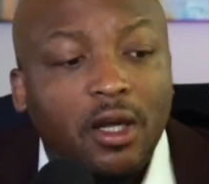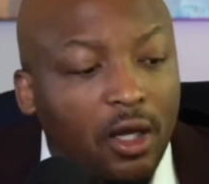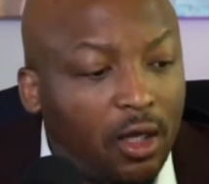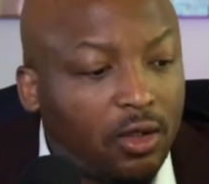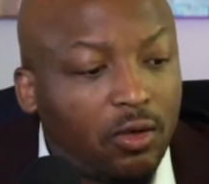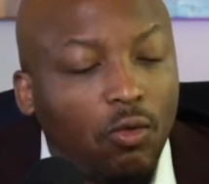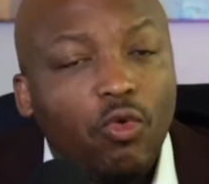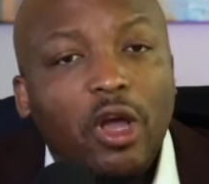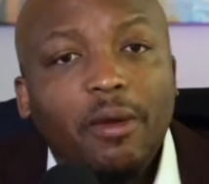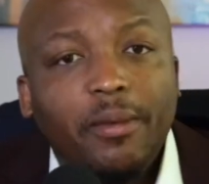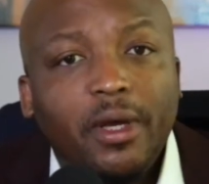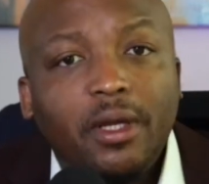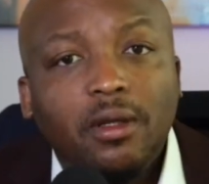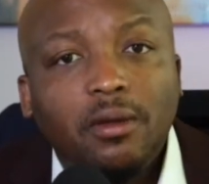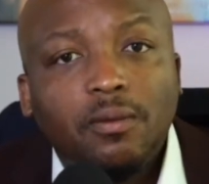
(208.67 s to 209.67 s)
So
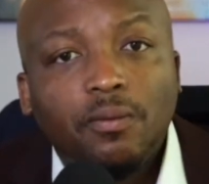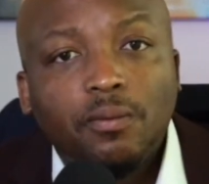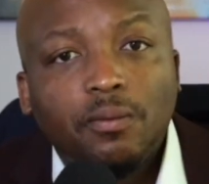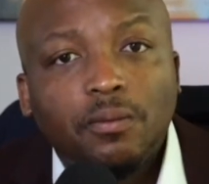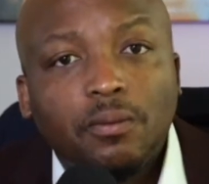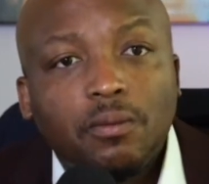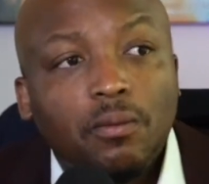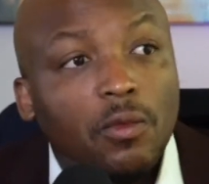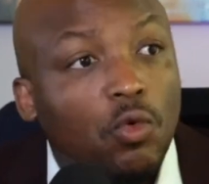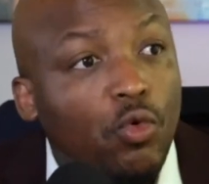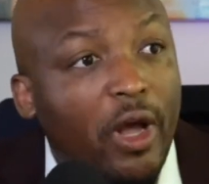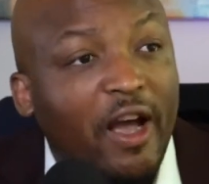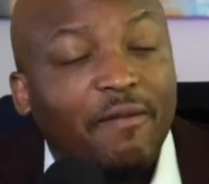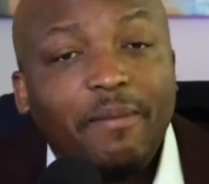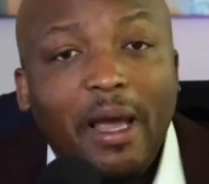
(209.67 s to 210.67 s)
women we
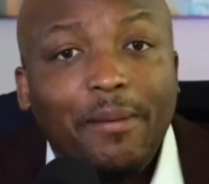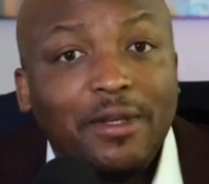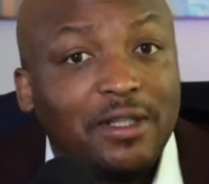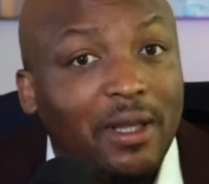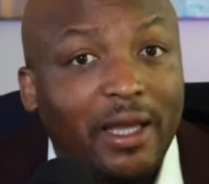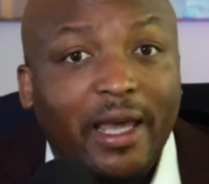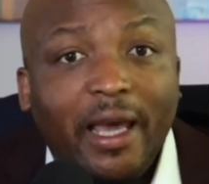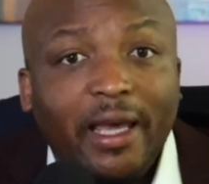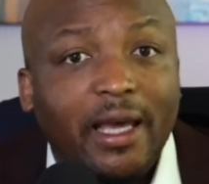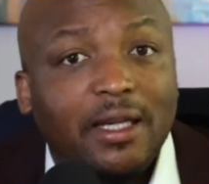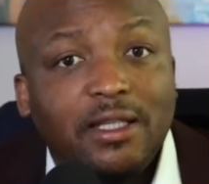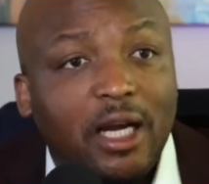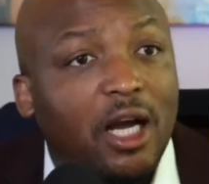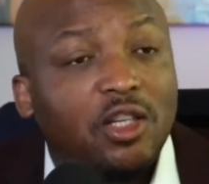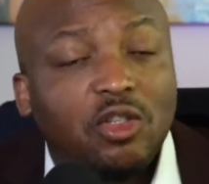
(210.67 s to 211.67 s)
have babies and they can't get
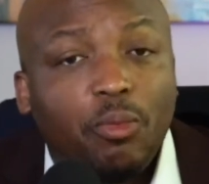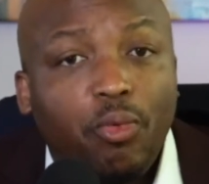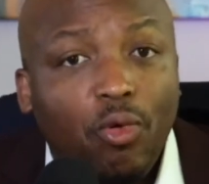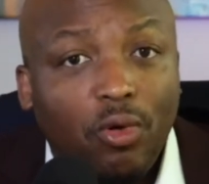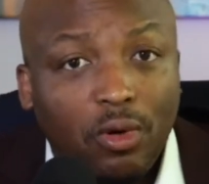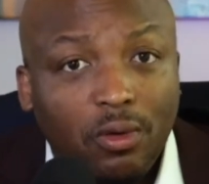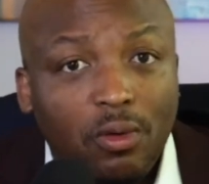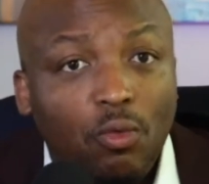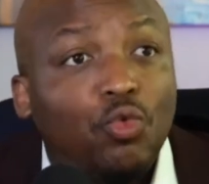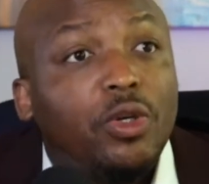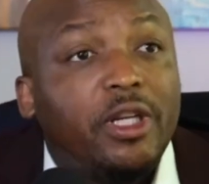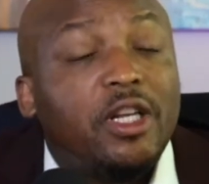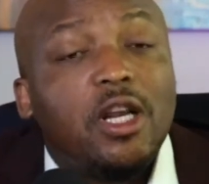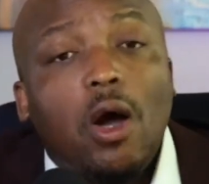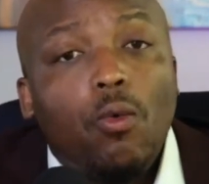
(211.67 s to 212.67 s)
child support who
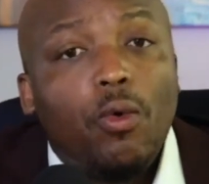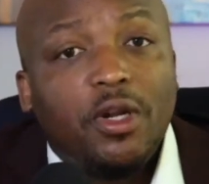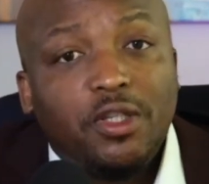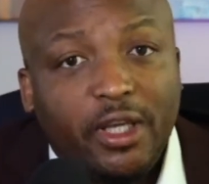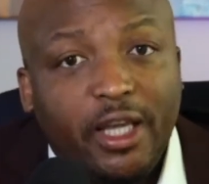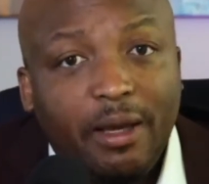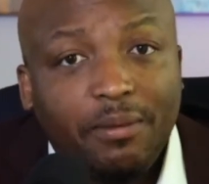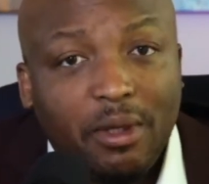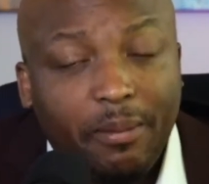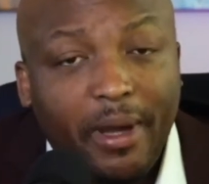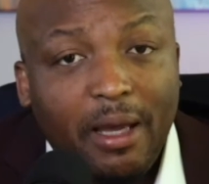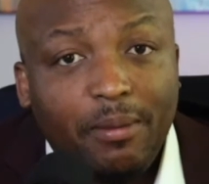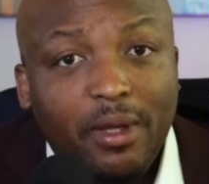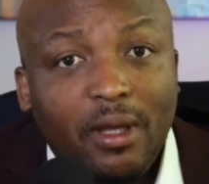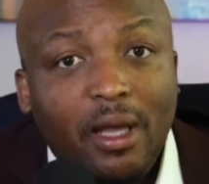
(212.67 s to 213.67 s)
did not want to keep the
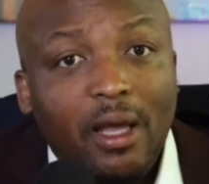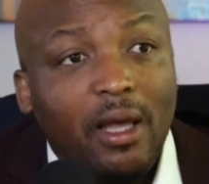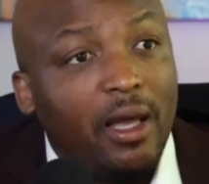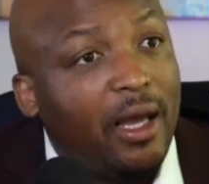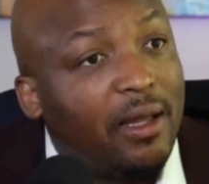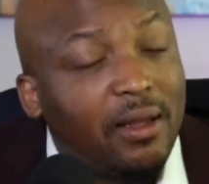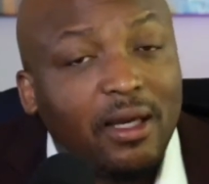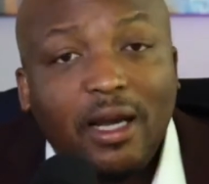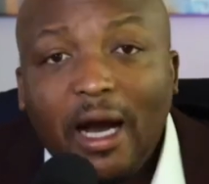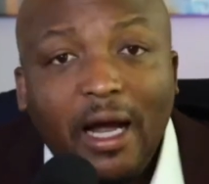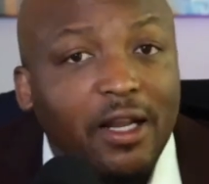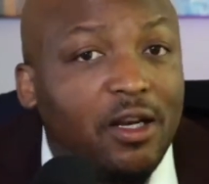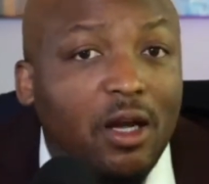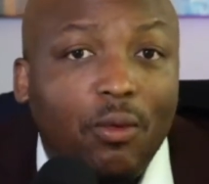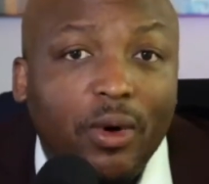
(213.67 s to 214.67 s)
baby and the guy
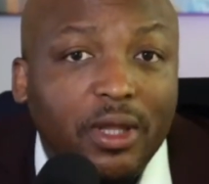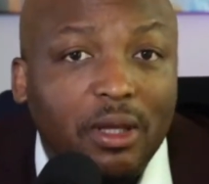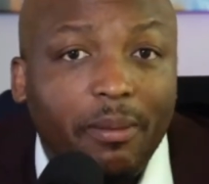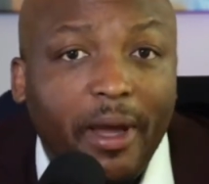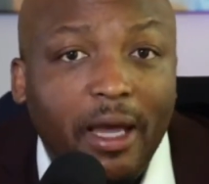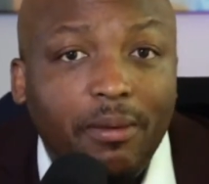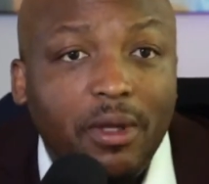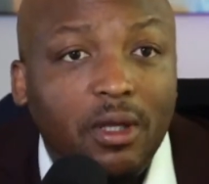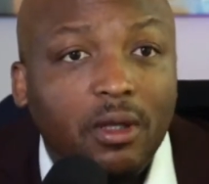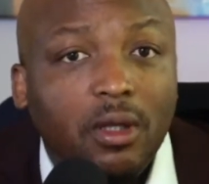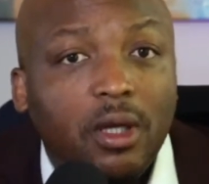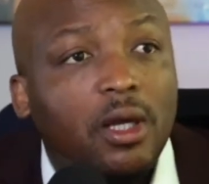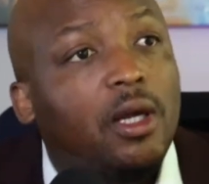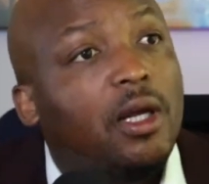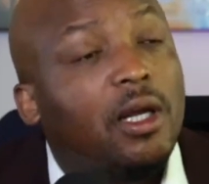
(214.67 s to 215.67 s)
did not want the baby
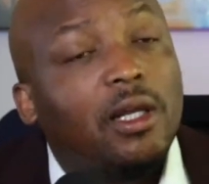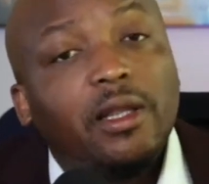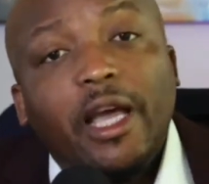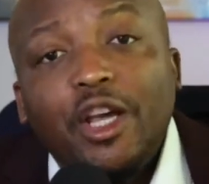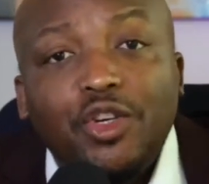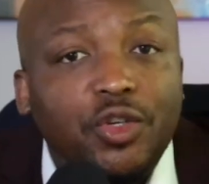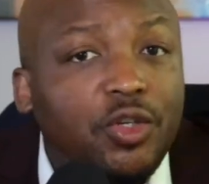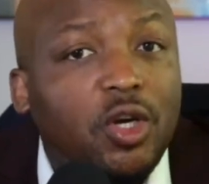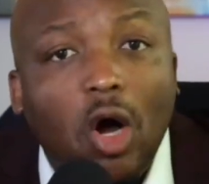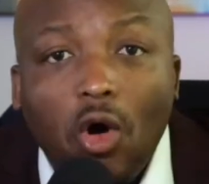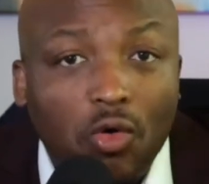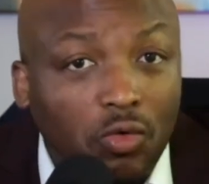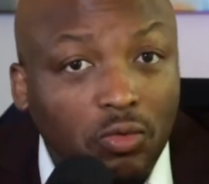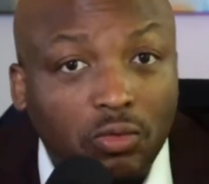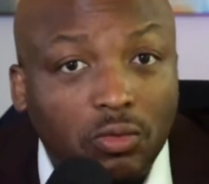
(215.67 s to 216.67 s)
they should
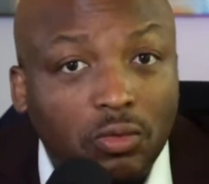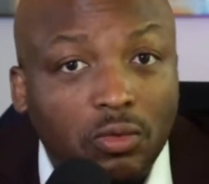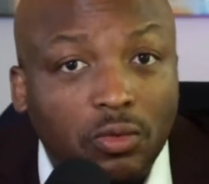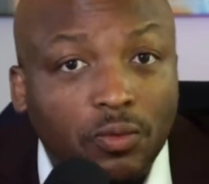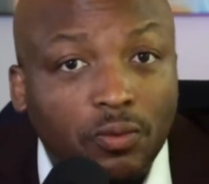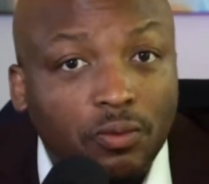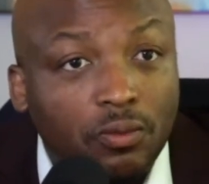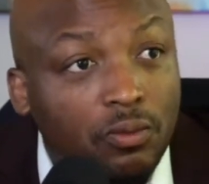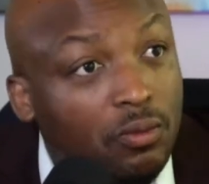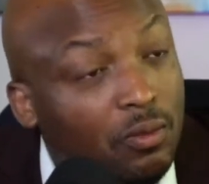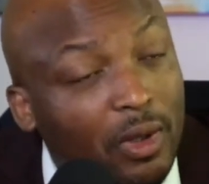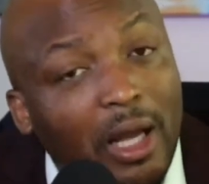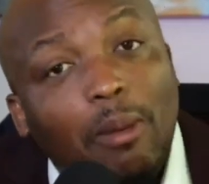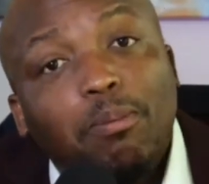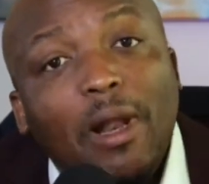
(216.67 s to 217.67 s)
go
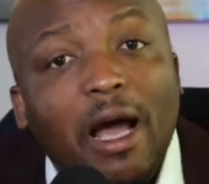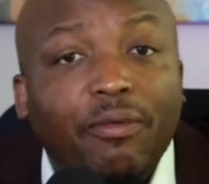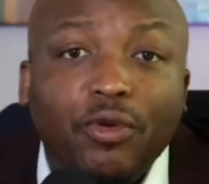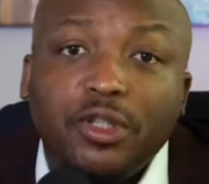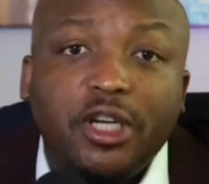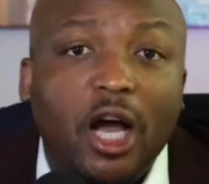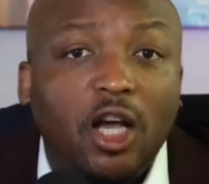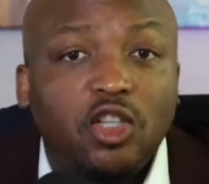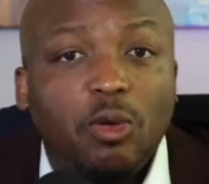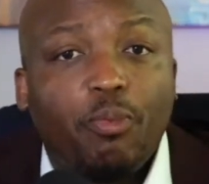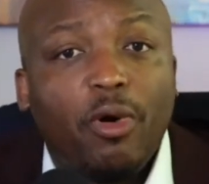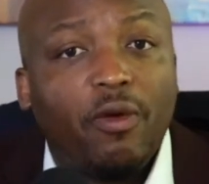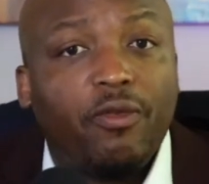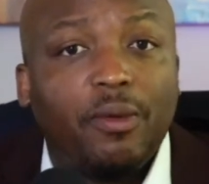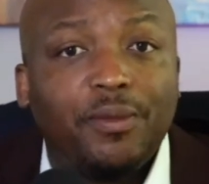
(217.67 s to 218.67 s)
apply for child
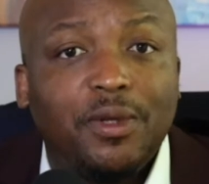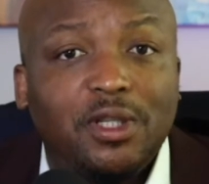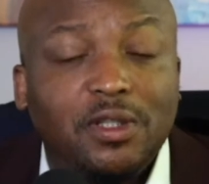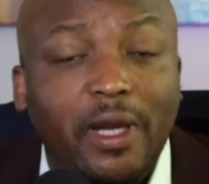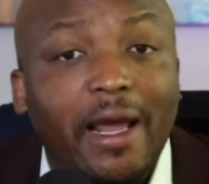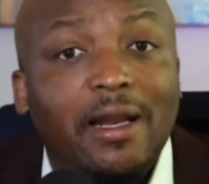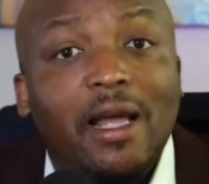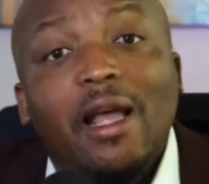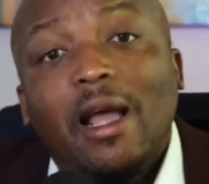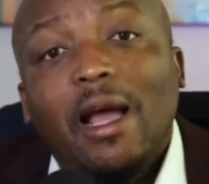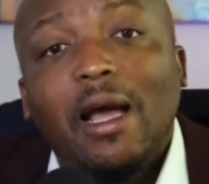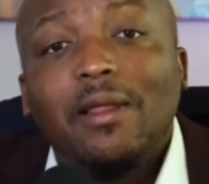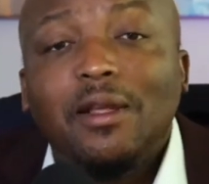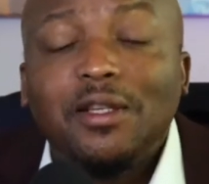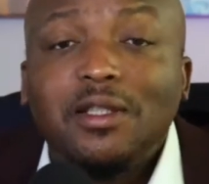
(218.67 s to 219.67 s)
support from the state and
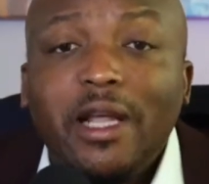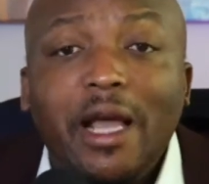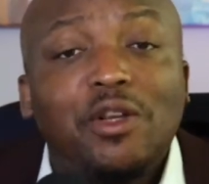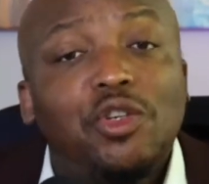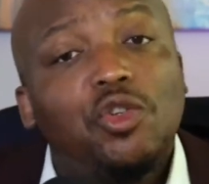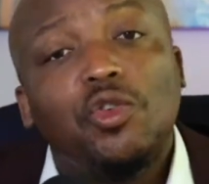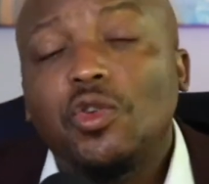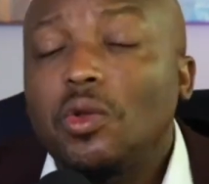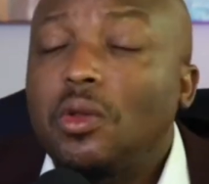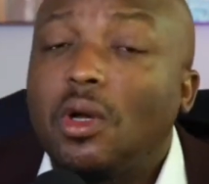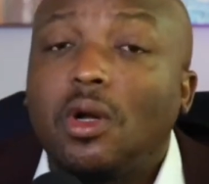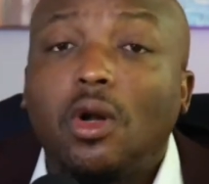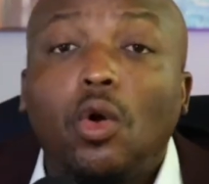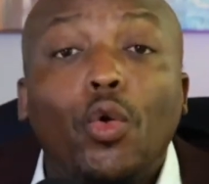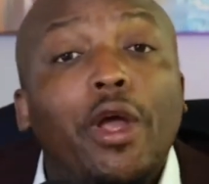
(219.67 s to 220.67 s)
the state should do the
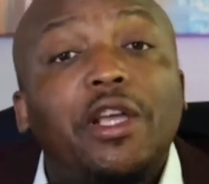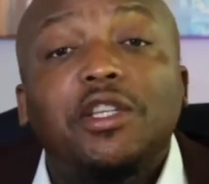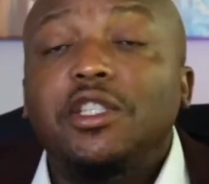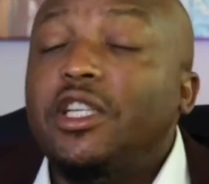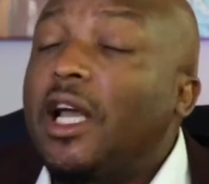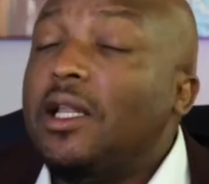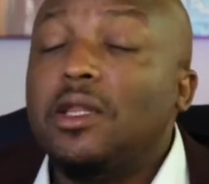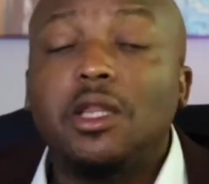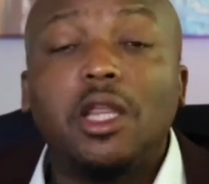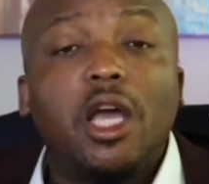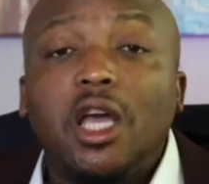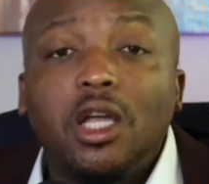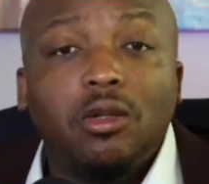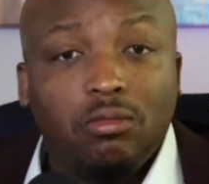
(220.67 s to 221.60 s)
christian thing